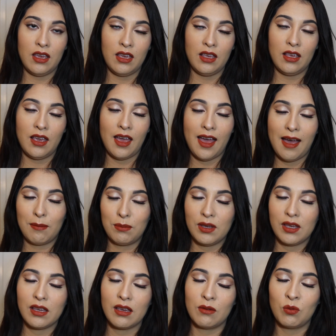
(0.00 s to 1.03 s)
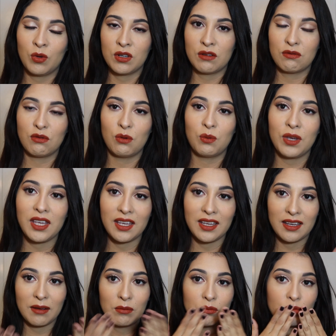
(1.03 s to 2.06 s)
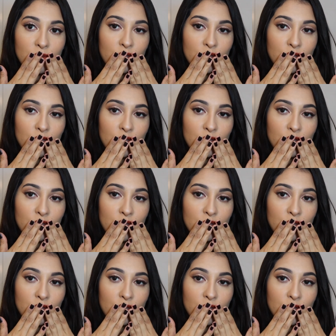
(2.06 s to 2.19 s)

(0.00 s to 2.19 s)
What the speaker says: a happy and wonderful week.